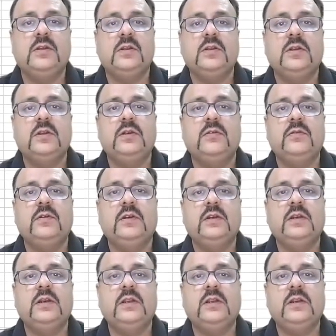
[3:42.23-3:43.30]

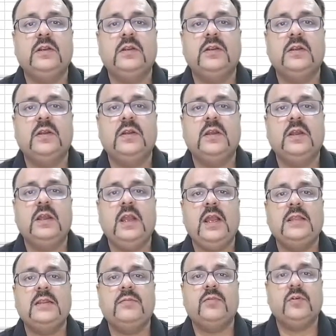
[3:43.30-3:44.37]
written here, and
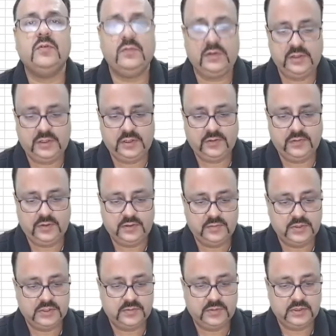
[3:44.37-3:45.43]
the probability of the
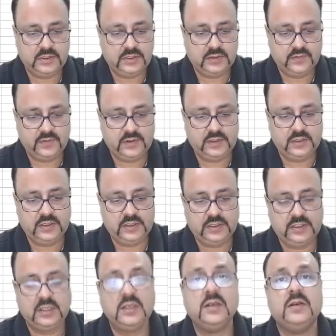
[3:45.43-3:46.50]
investment I have written it
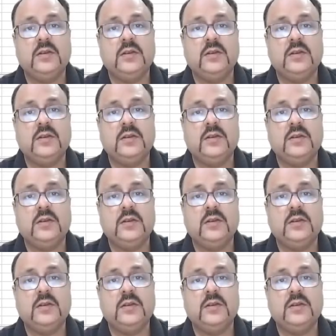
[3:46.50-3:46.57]
here.